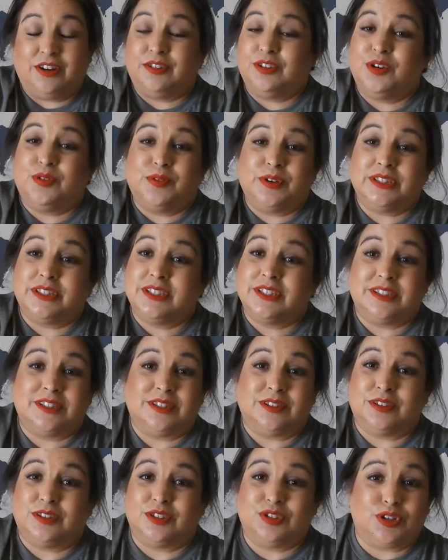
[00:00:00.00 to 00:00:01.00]
I don't know what
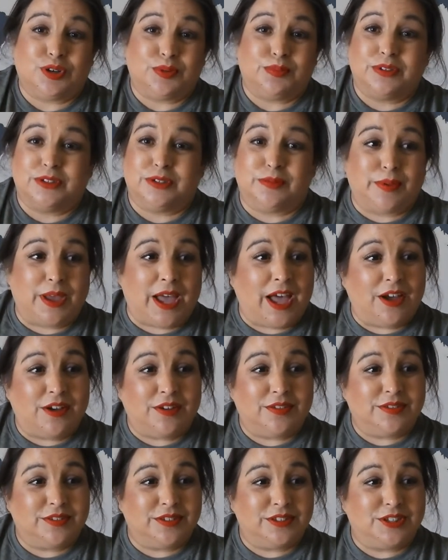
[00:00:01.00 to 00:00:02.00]
this trip was
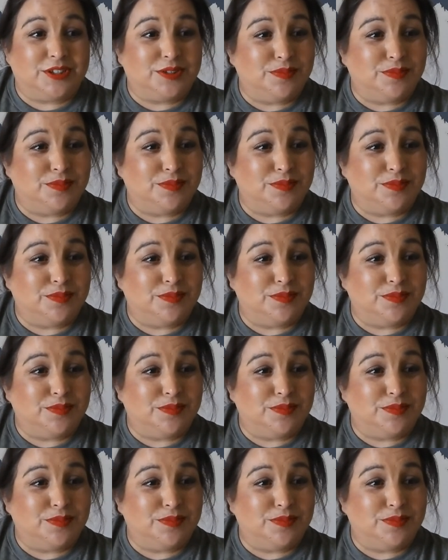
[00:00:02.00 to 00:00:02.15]
about.